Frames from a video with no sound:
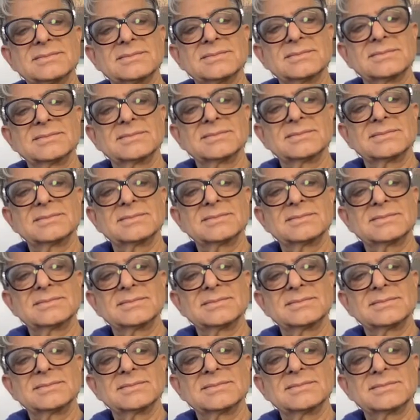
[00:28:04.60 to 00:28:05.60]

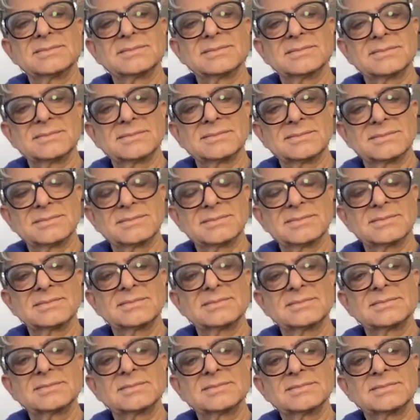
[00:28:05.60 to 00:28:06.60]

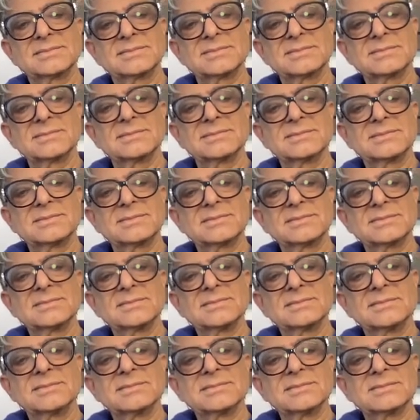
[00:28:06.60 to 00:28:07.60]

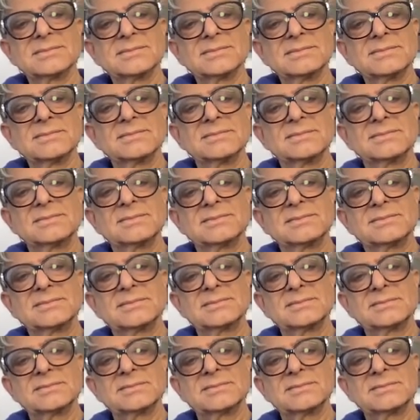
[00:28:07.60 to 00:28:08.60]

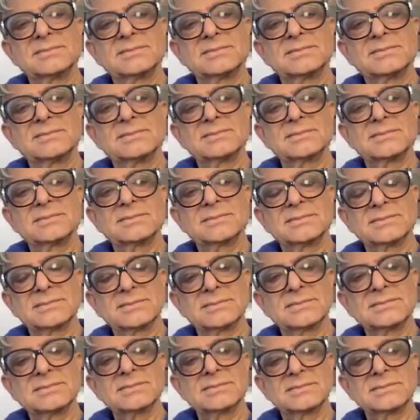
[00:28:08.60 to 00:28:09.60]

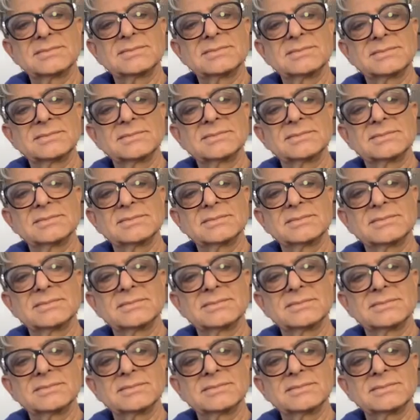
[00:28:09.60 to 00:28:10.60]

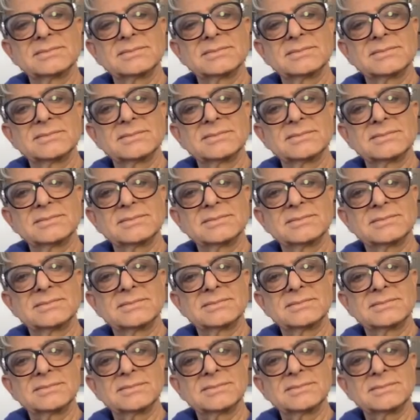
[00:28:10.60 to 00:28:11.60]

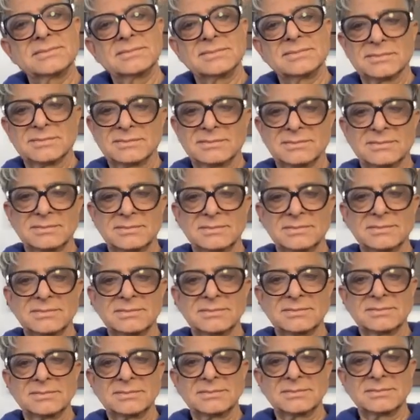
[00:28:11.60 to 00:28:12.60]
(silent)